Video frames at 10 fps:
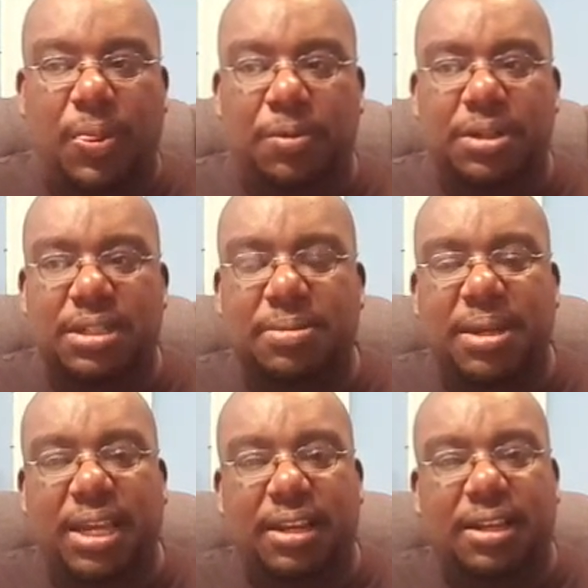What does he
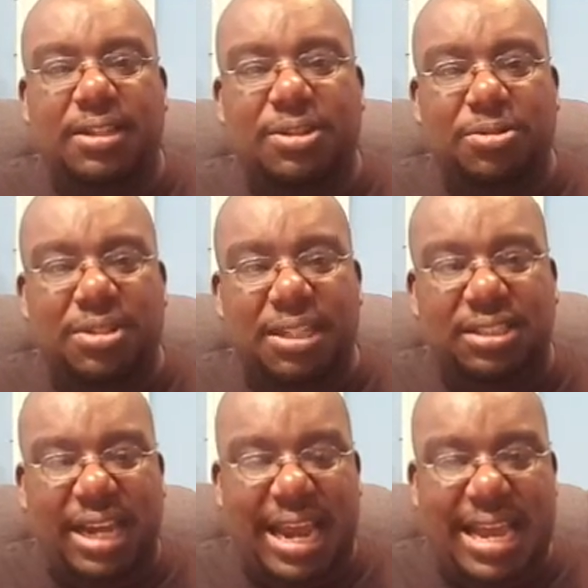mean? So since
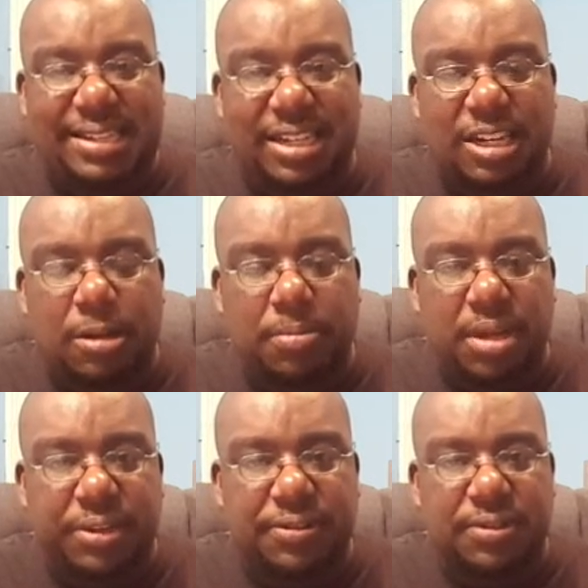you're asking
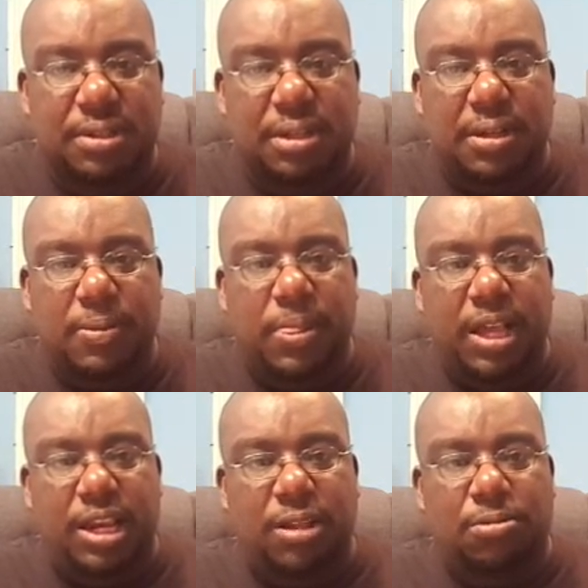amiss,
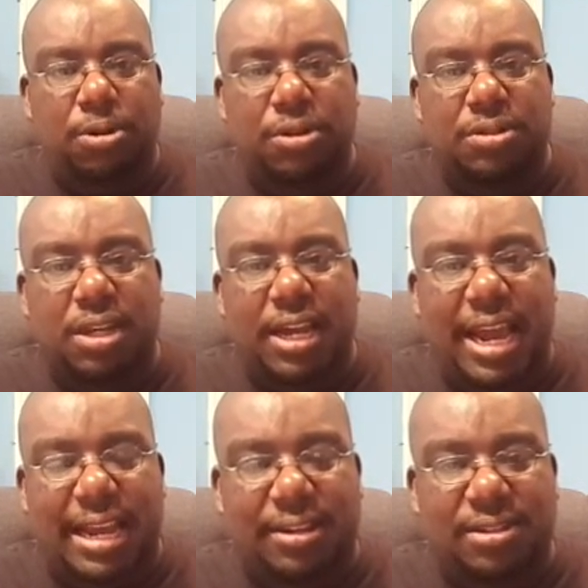in other words,
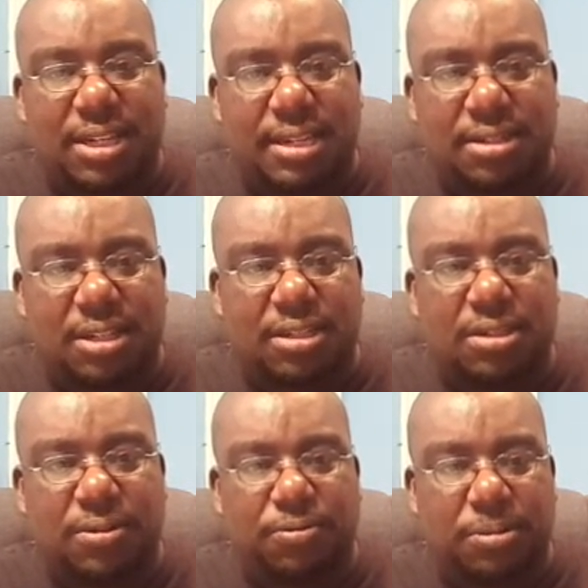at a
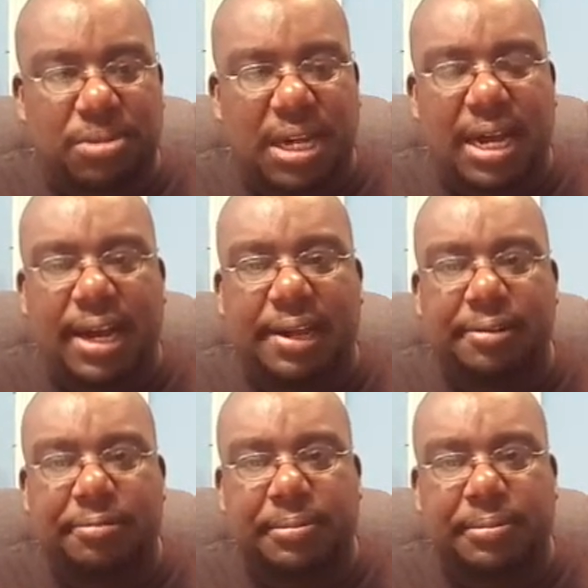distance from God,